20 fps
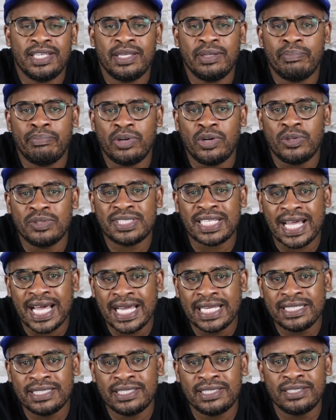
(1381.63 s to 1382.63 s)
get Bones
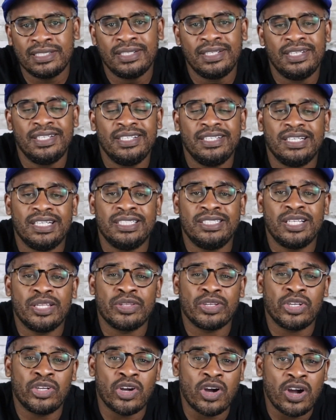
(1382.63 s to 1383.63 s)
Hyland,
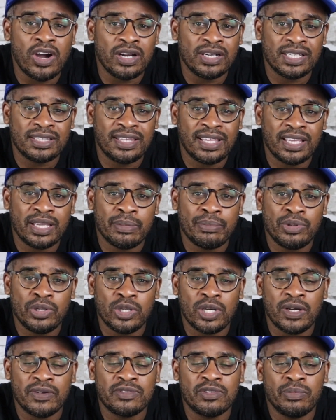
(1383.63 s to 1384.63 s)
another guard that they can
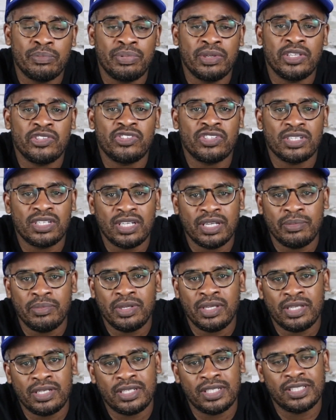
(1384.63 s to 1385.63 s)
bring off the bench and come
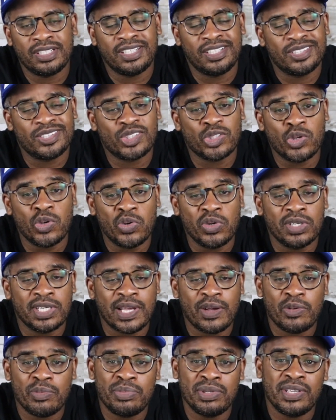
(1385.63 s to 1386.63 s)
in and score,
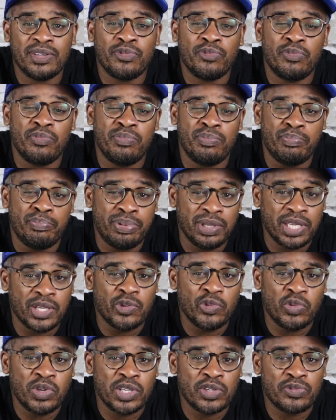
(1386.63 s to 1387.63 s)
that would be a big
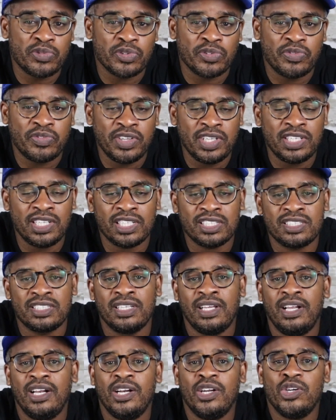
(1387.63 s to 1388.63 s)
win for Phoenix,
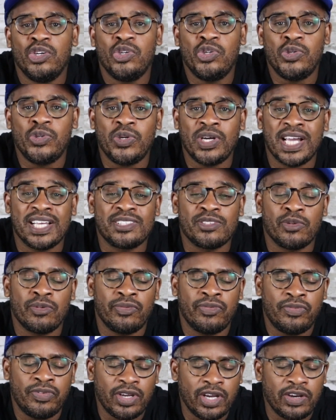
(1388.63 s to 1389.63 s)
who has a
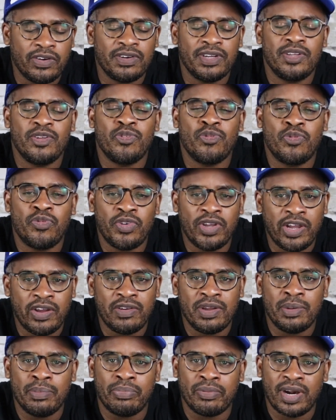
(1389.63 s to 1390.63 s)
very,
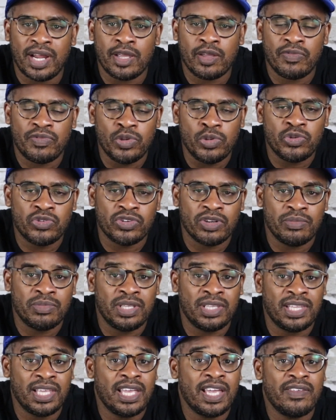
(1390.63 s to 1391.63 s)
very bright future. I
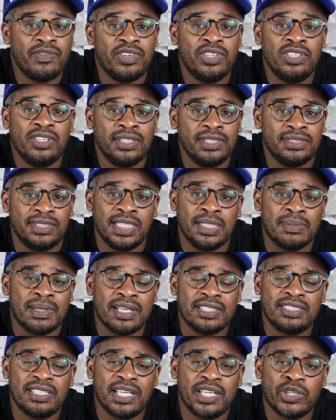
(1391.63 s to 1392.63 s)
mean, they have a young team.
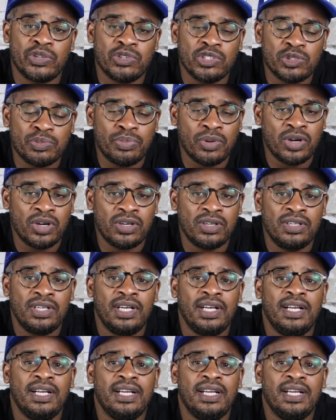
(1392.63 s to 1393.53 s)
Outside of Chris Paul,